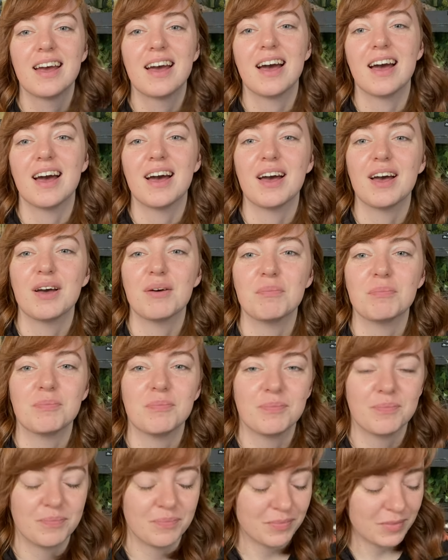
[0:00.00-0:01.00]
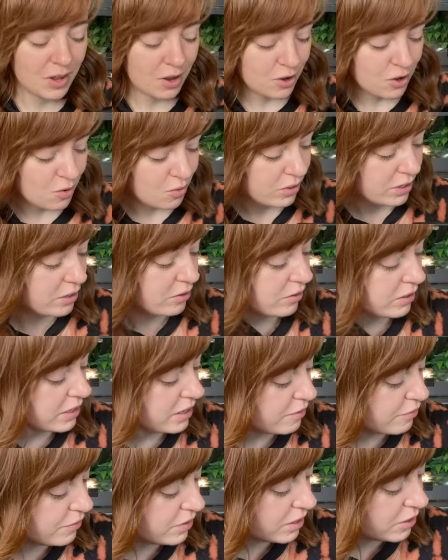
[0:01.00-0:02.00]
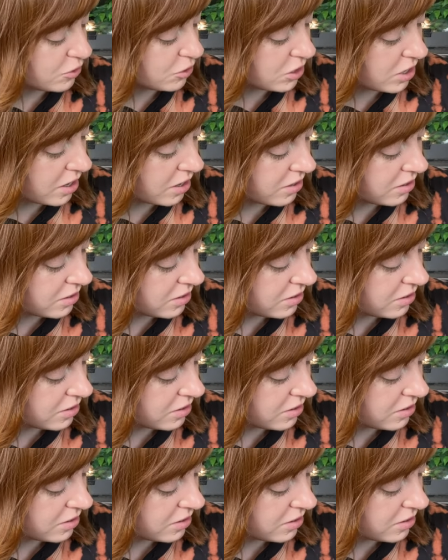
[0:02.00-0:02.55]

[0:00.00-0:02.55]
Um, are you a little leaf ninja?